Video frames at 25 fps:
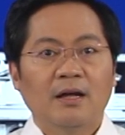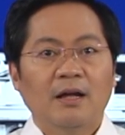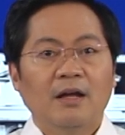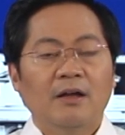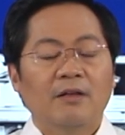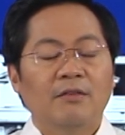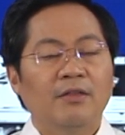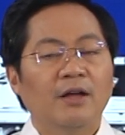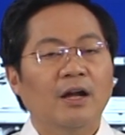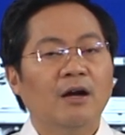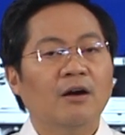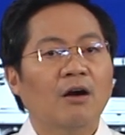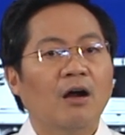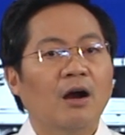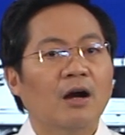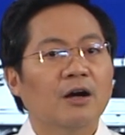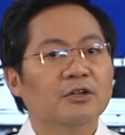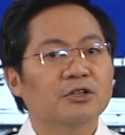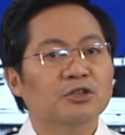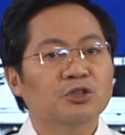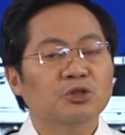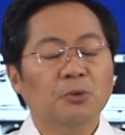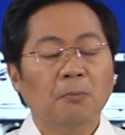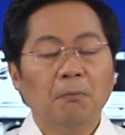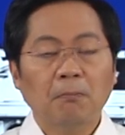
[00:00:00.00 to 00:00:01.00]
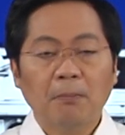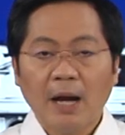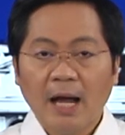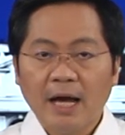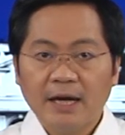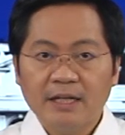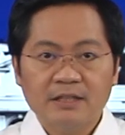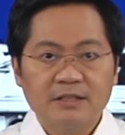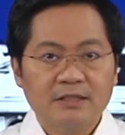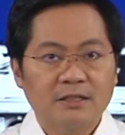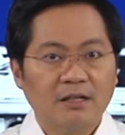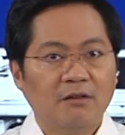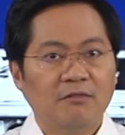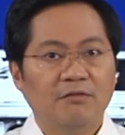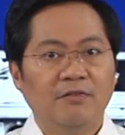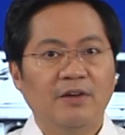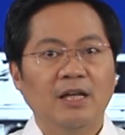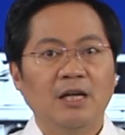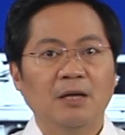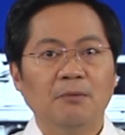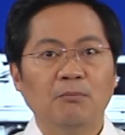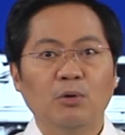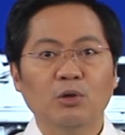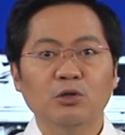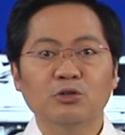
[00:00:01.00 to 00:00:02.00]
There are supplies
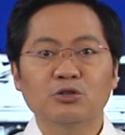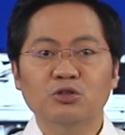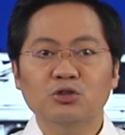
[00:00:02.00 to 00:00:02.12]
available,